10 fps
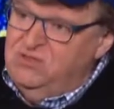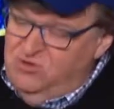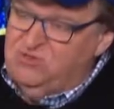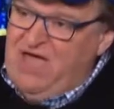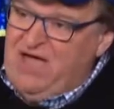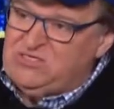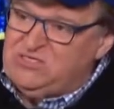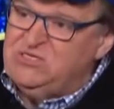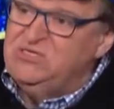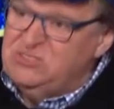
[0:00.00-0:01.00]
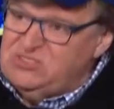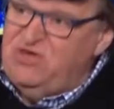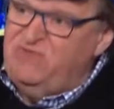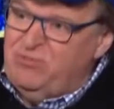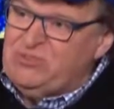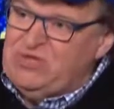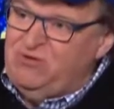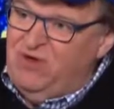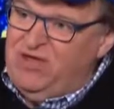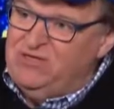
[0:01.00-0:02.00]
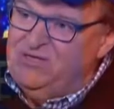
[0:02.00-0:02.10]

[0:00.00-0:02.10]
their taxes, 70% rate.